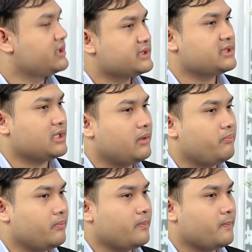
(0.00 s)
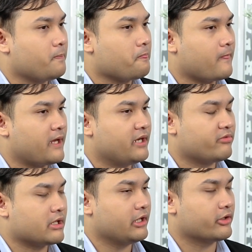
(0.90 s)
Yes, I
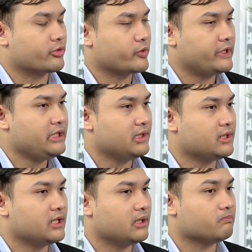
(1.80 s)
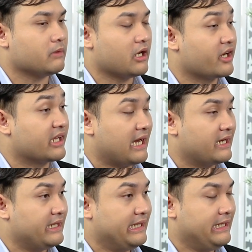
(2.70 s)
definitely agree.
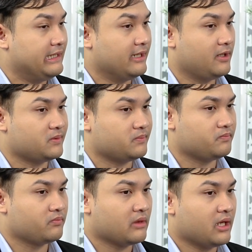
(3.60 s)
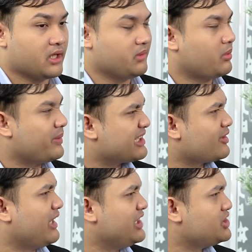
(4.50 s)
Regarding the diplomatic
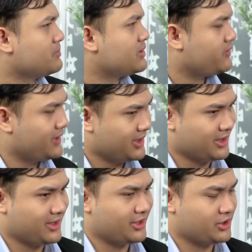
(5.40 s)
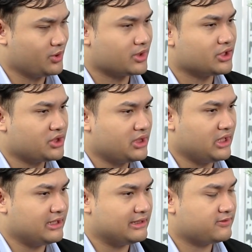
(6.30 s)
relation between the two countries
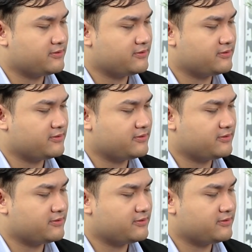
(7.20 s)
is